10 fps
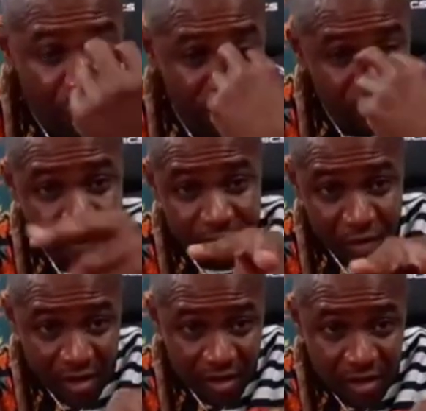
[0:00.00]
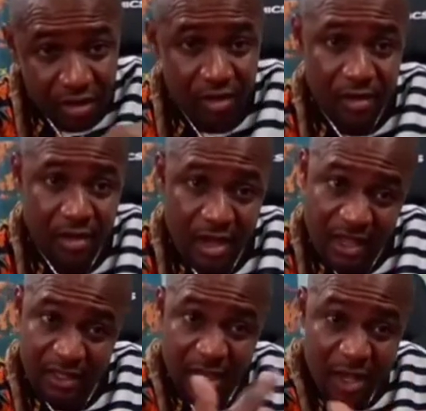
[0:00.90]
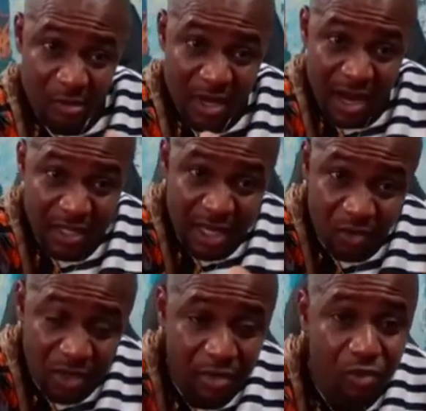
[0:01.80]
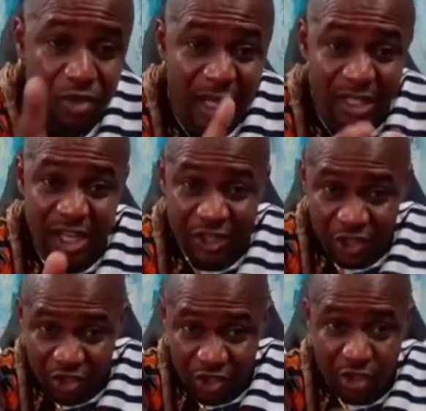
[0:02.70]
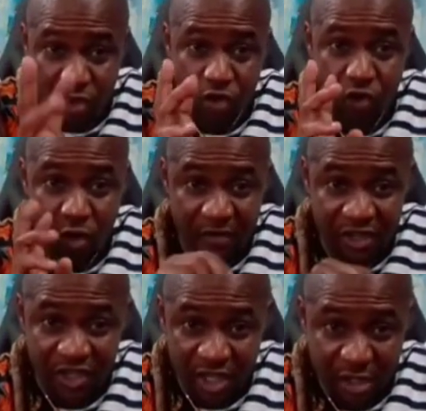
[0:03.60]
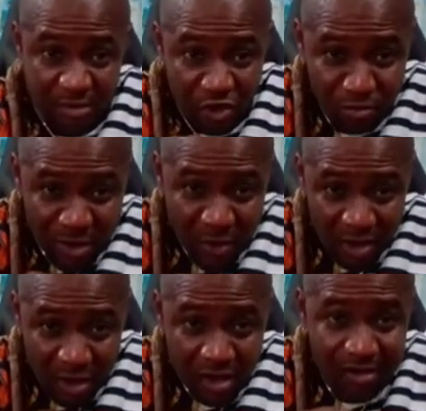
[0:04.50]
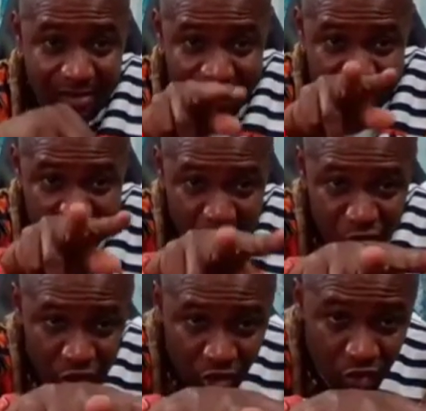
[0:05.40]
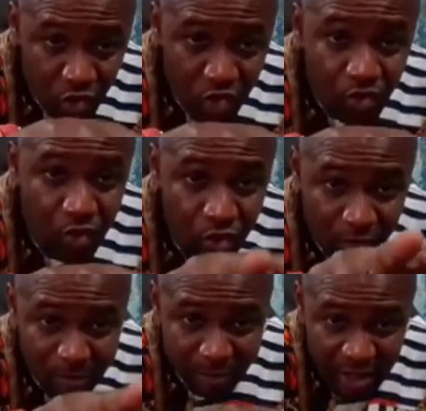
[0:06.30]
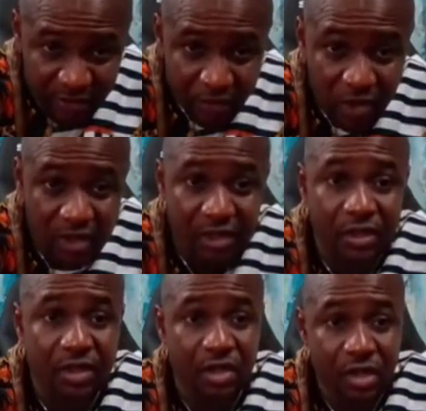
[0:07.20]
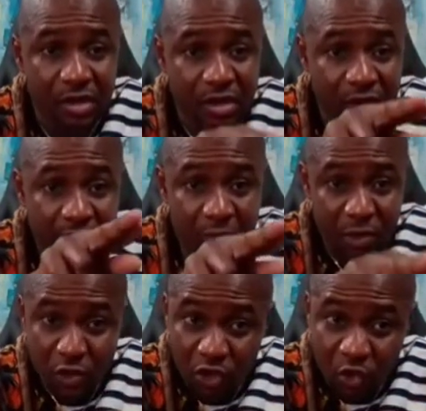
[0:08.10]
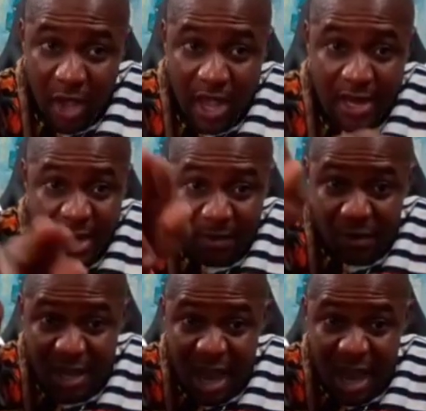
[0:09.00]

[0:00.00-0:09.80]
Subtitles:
you observe you well. Etinye you be larger not change. But we change, me no mean when I will still talk to you peacefully. Because why? You